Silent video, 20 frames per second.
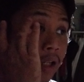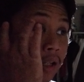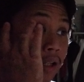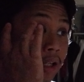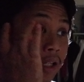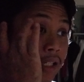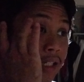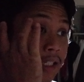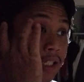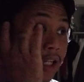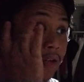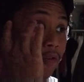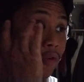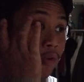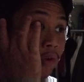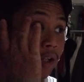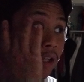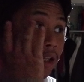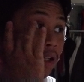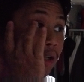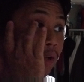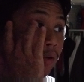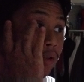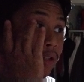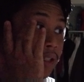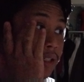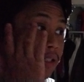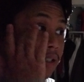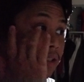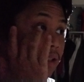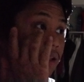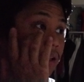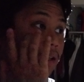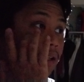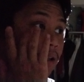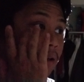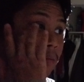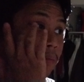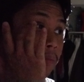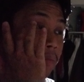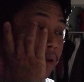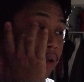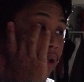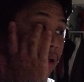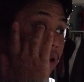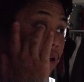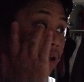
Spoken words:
I just never really noticed. But